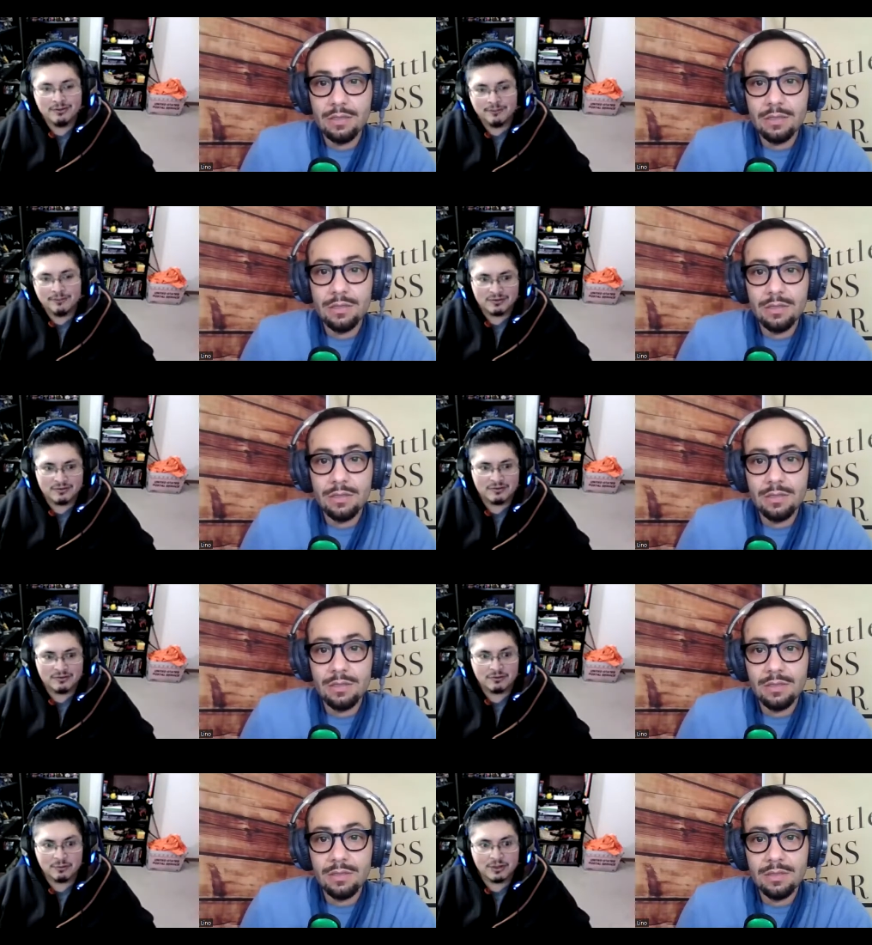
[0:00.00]
Speaker 1: fix the
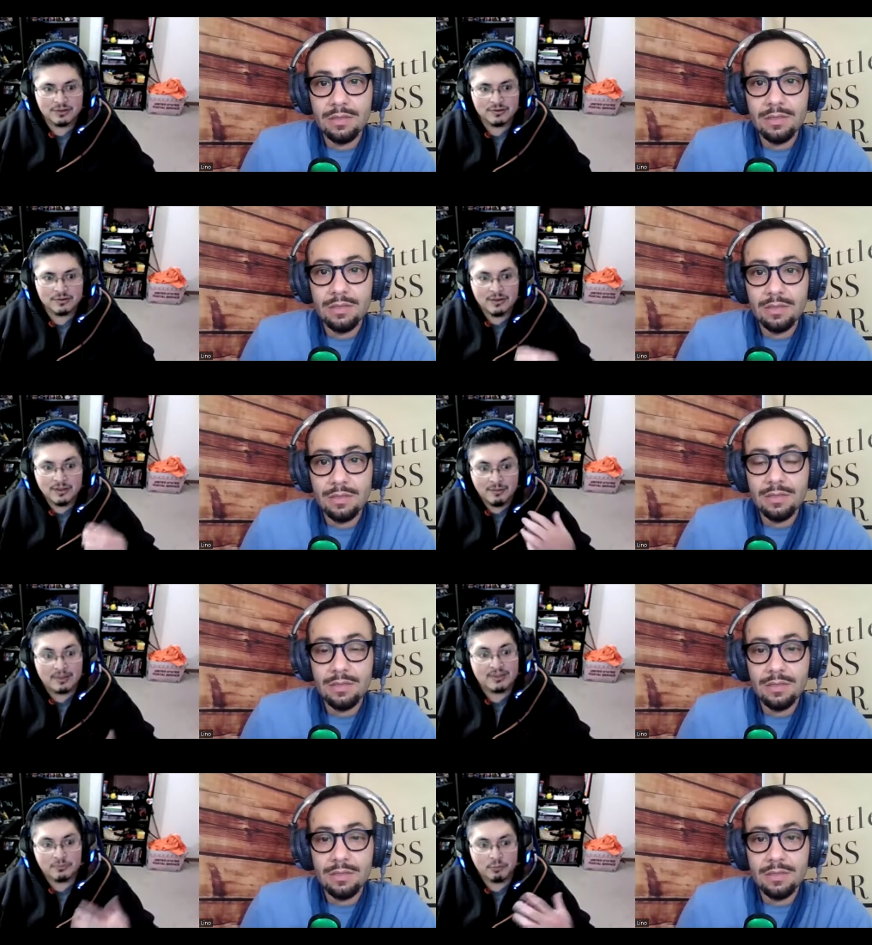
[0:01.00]
situation and by
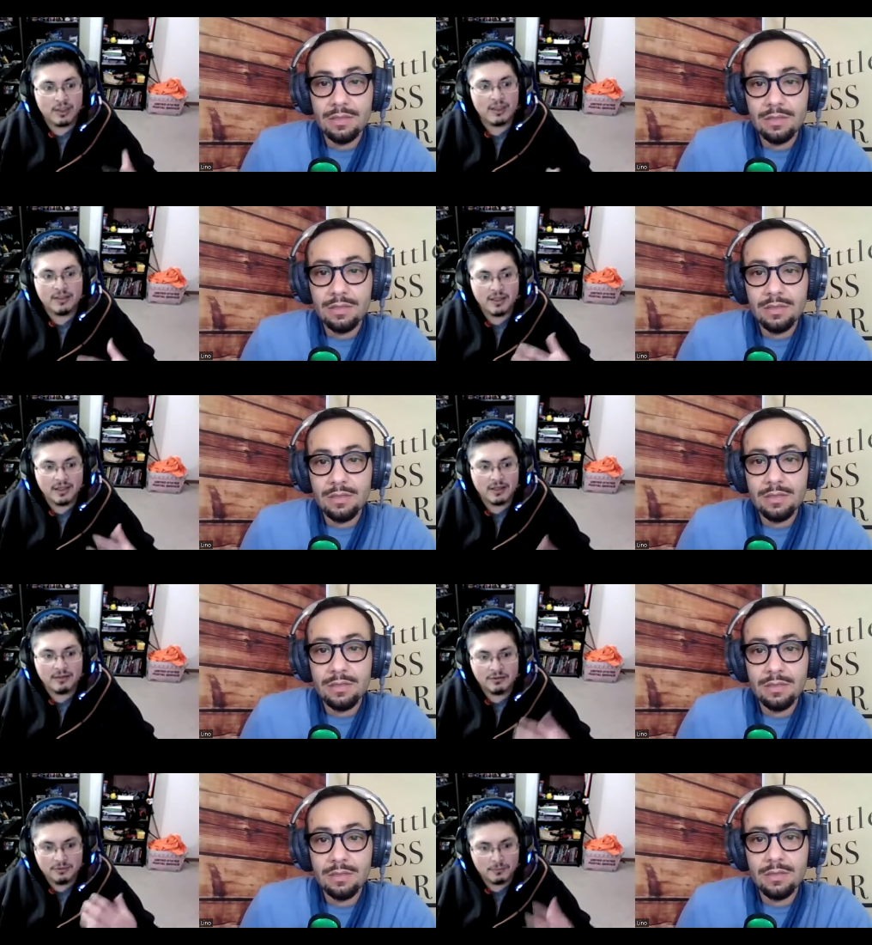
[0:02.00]
just writing that out
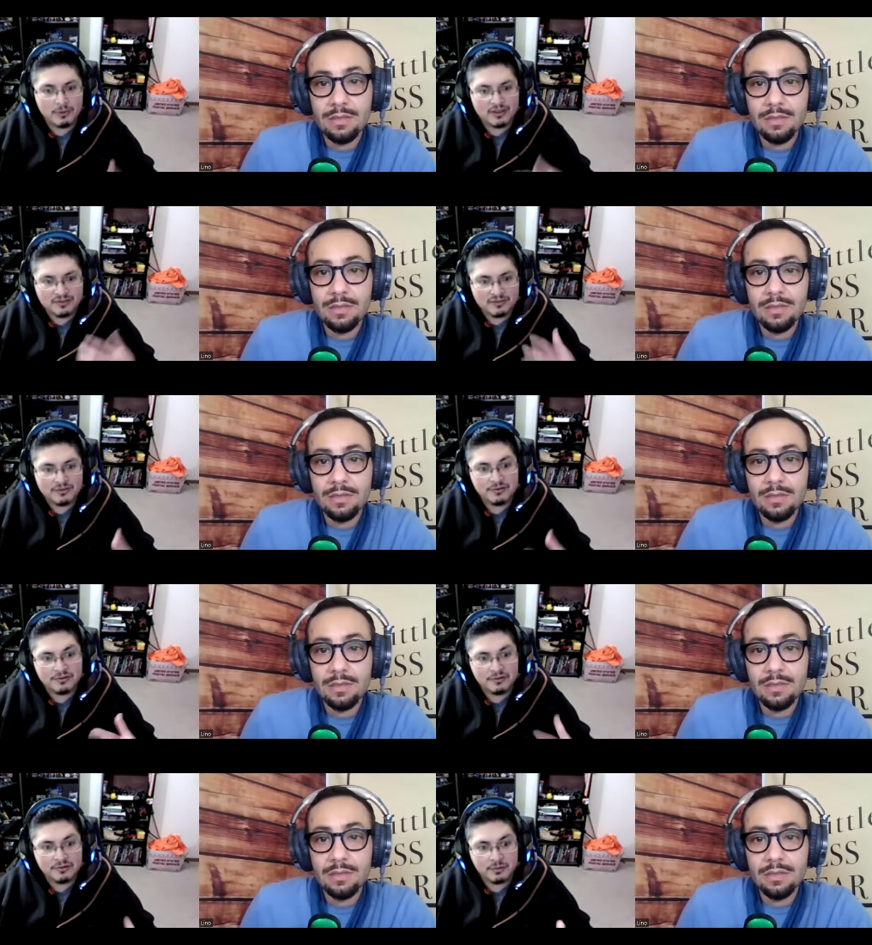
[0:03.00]
you'll process through
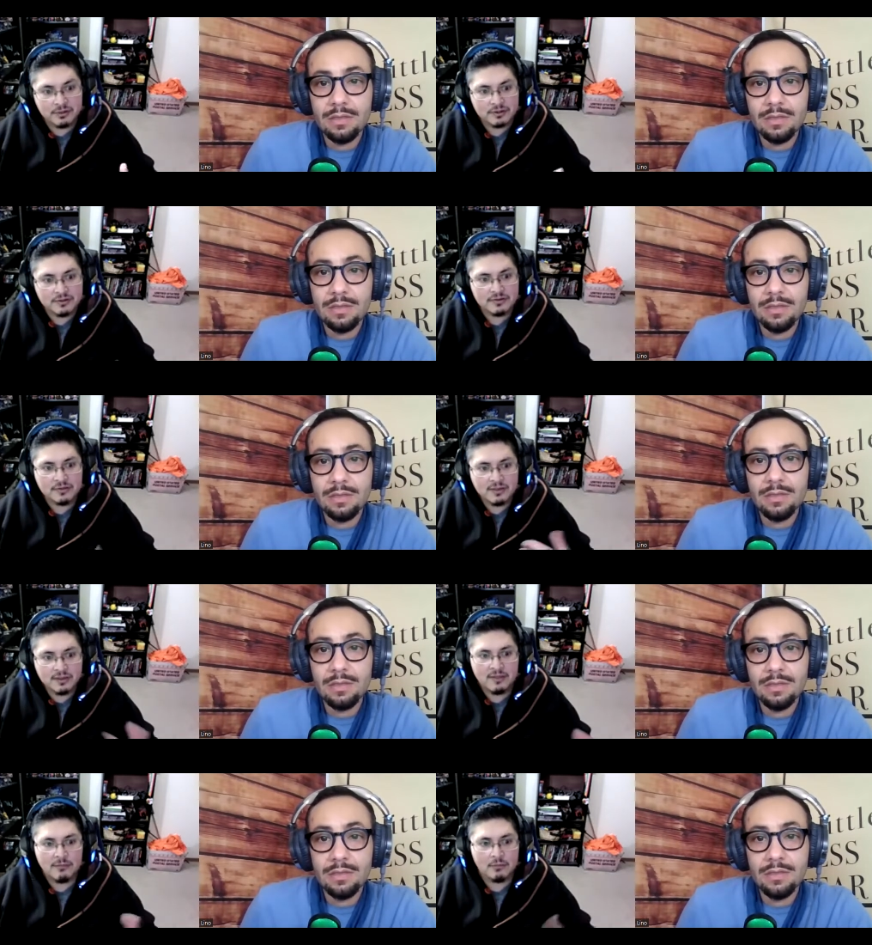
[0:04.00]
those emotions
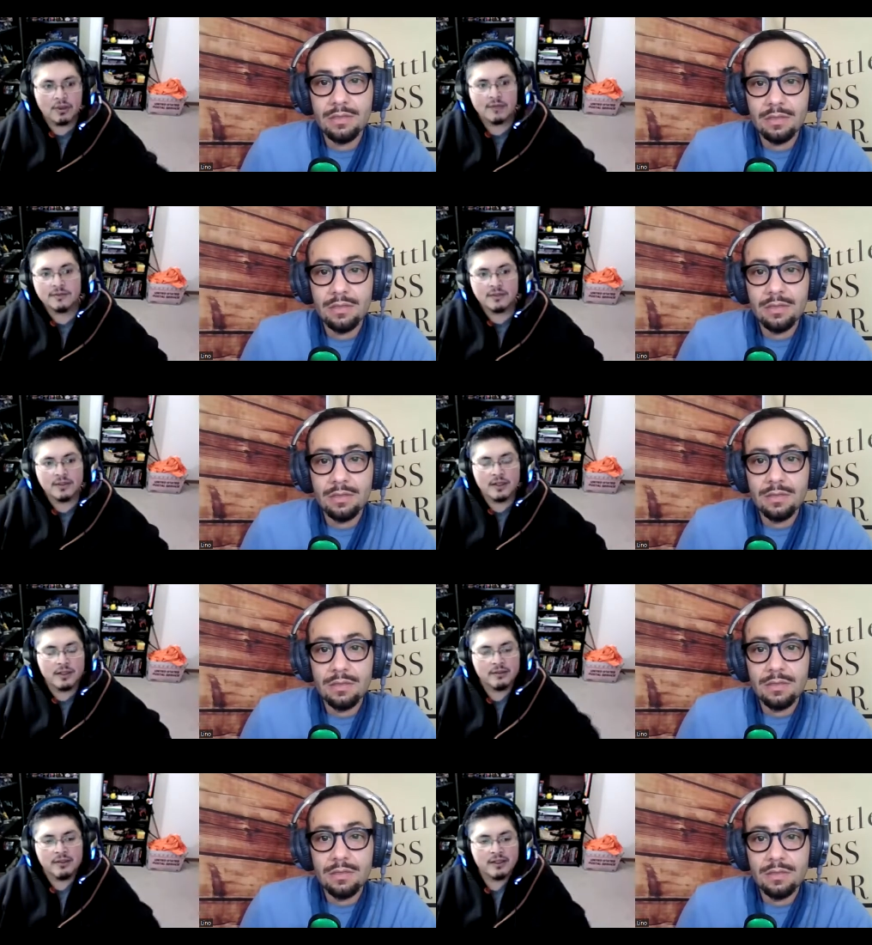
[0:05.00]
and more often than not
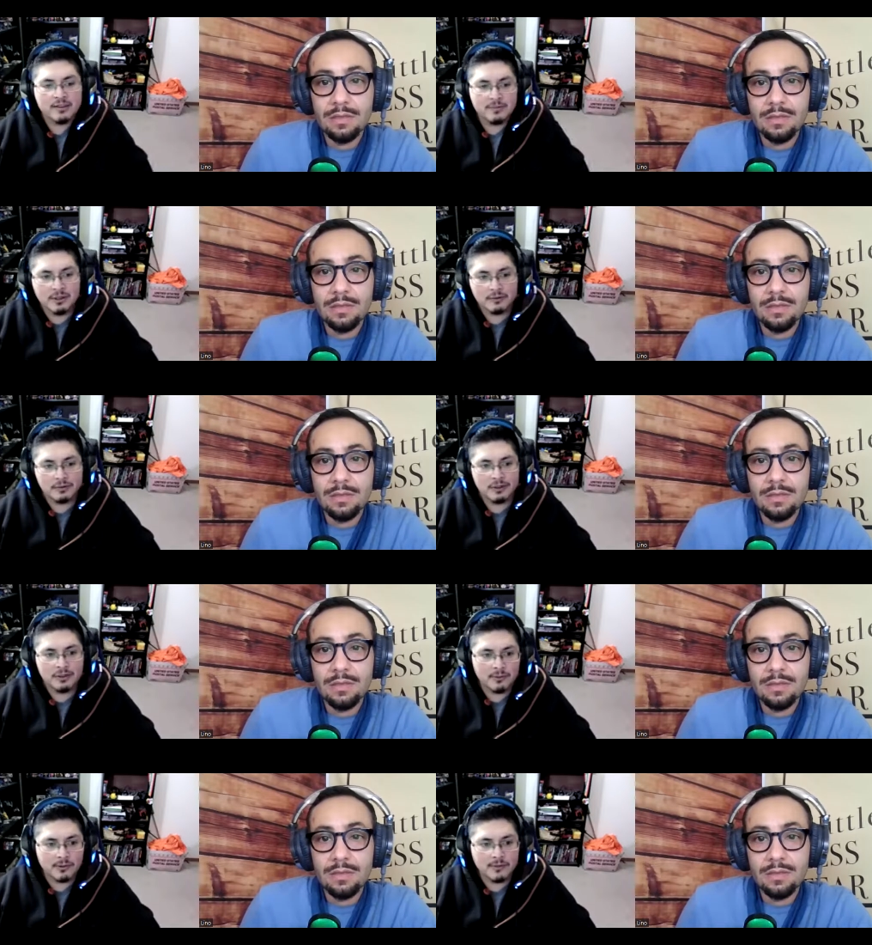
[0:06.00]
you're not going to
Speaker 2: be hungry
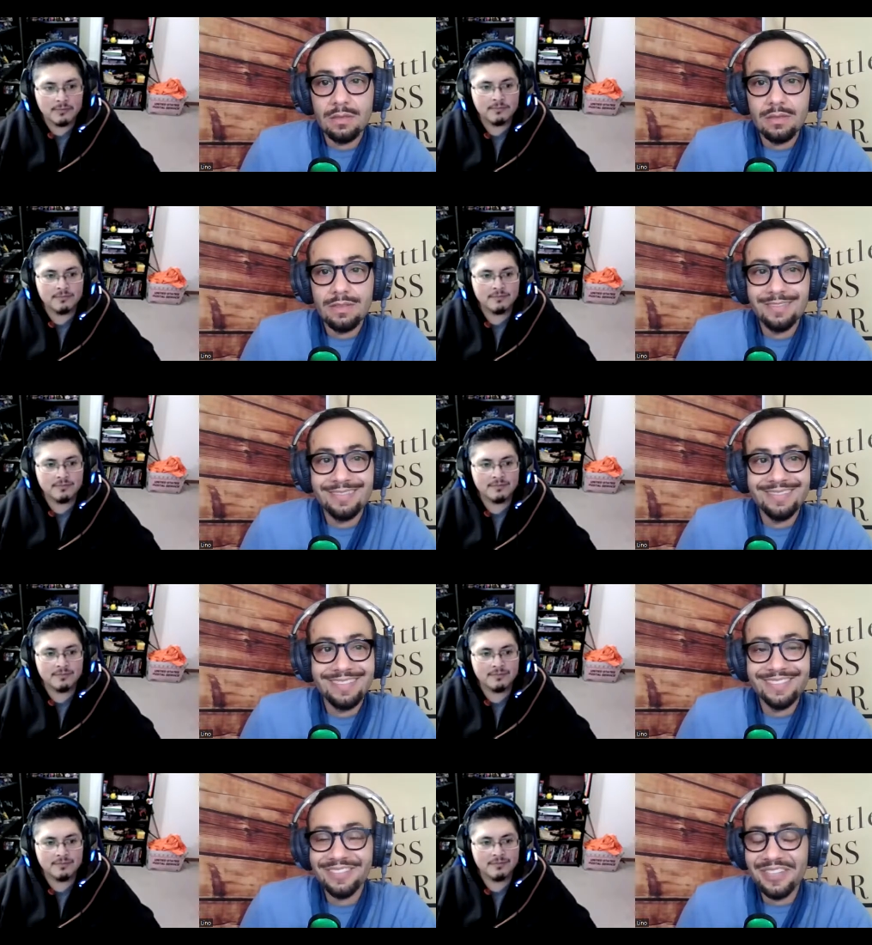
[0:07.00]
anymore
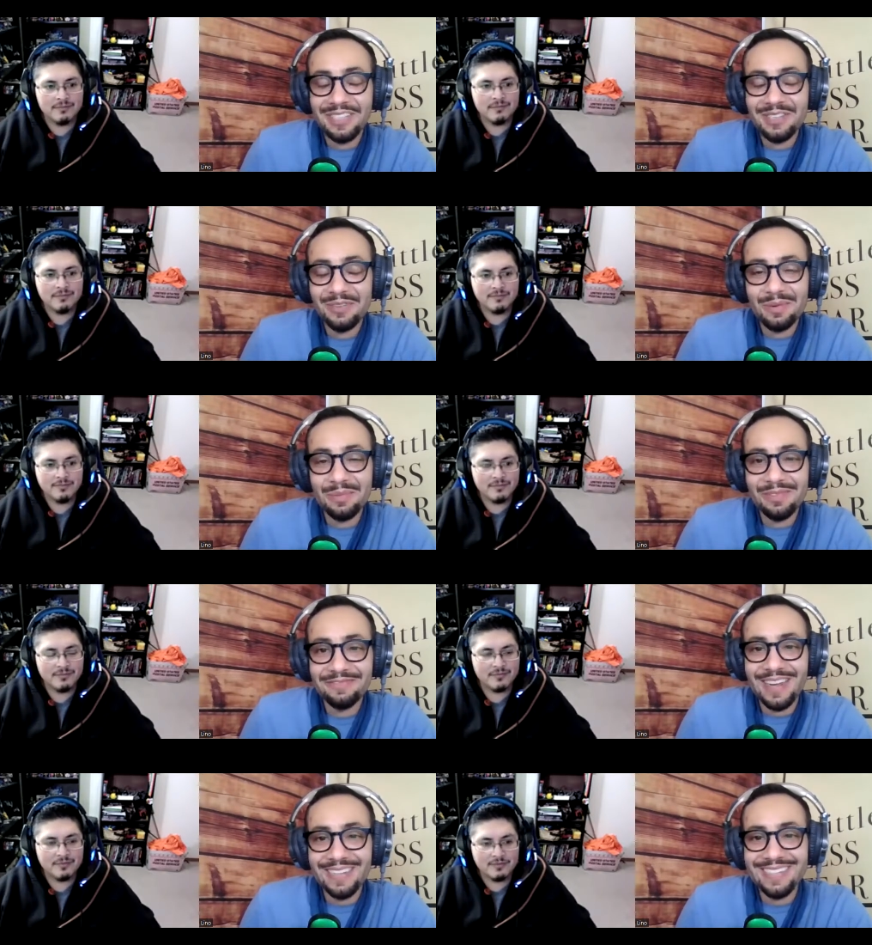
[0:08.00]
that's incredible
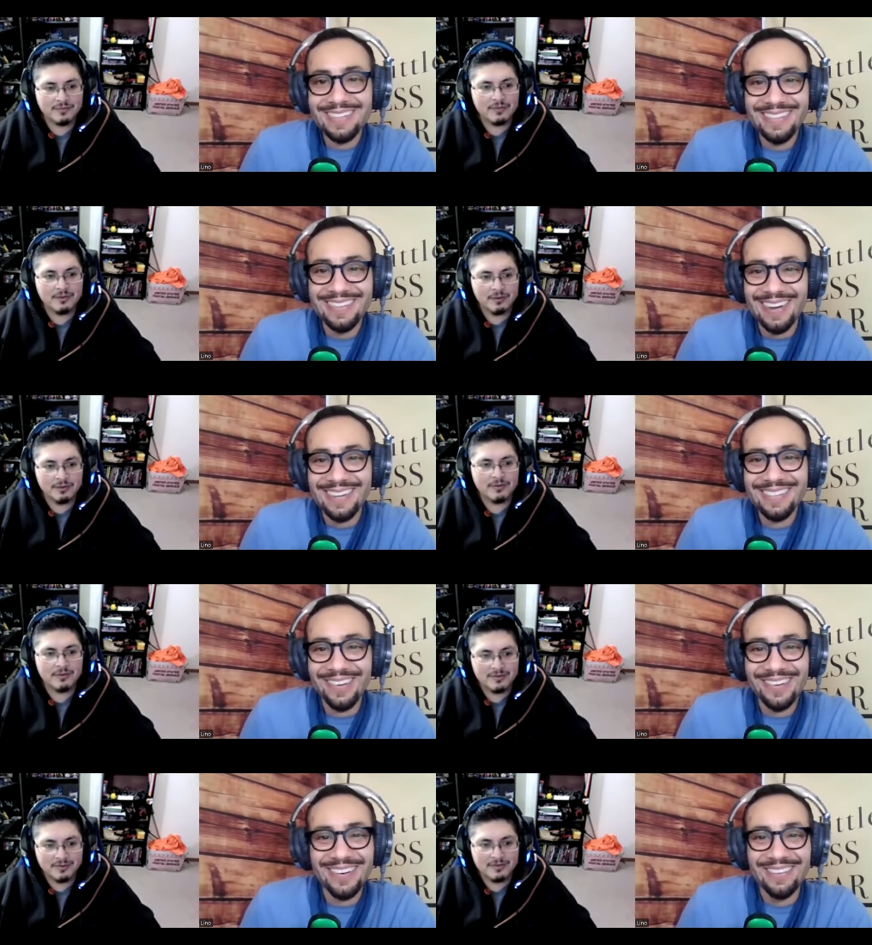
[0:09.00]

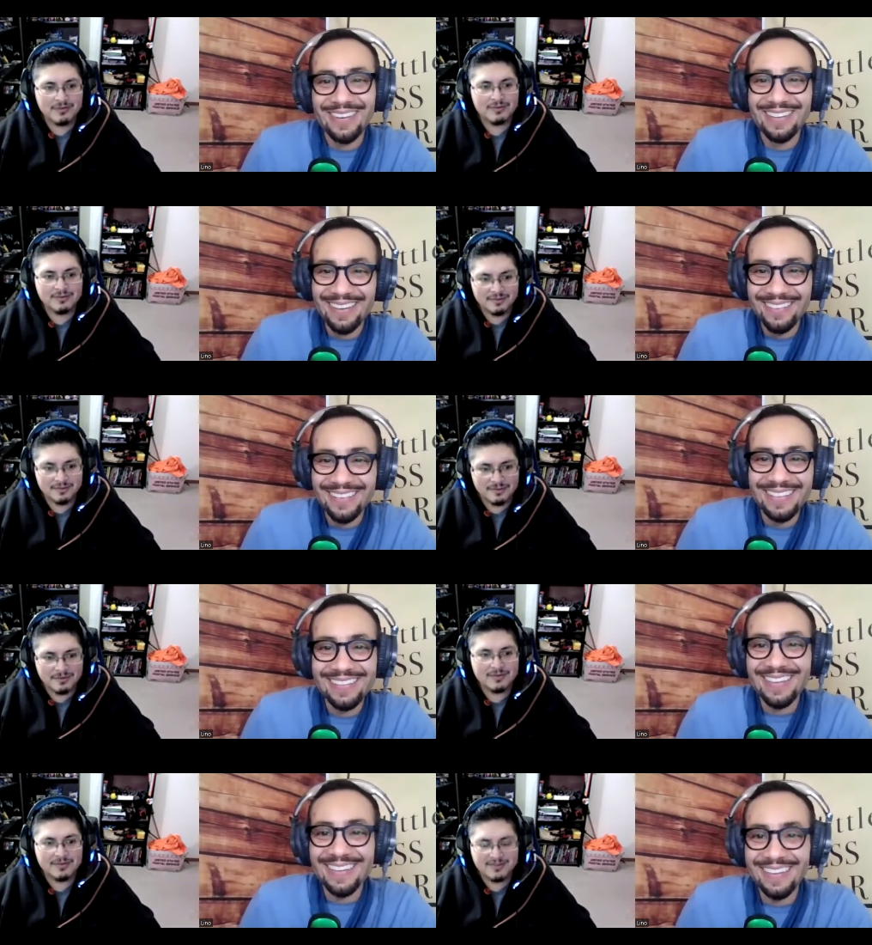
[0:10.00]
fastingdice.com i love it